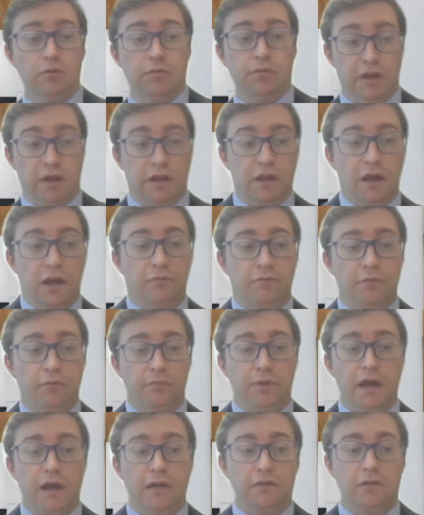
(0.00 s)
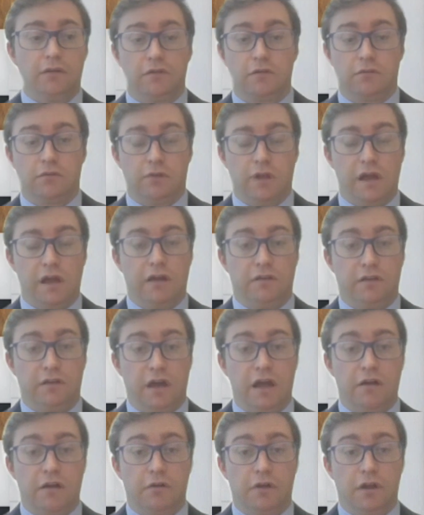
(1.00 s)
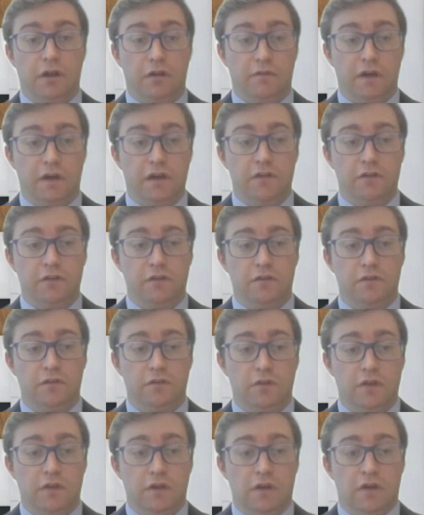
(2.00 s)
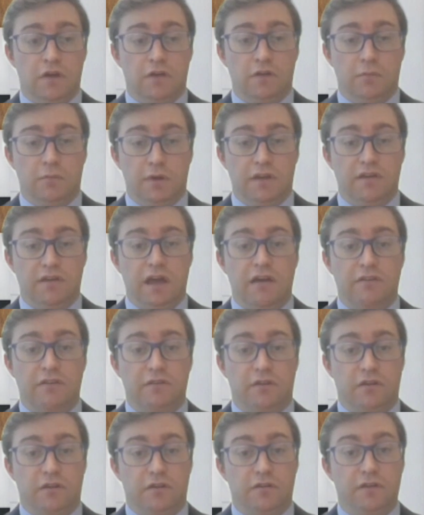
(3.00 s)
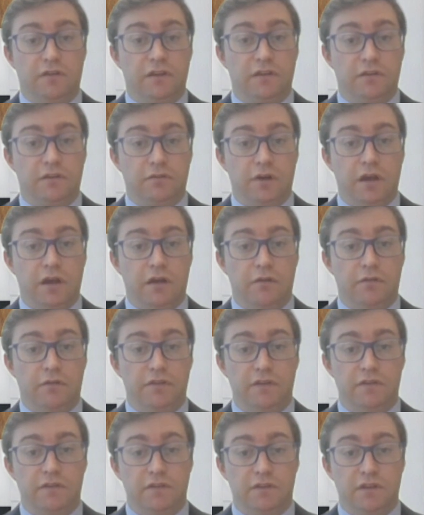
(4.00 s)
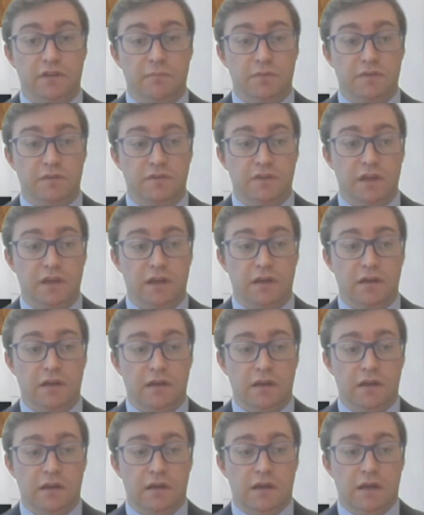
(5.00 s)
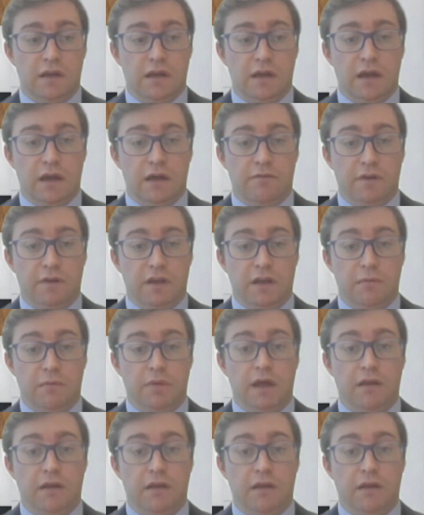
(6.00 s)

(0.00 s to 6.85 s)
corporate income from patents relating to agri-innovations to be taxed at an effective rate of 17% for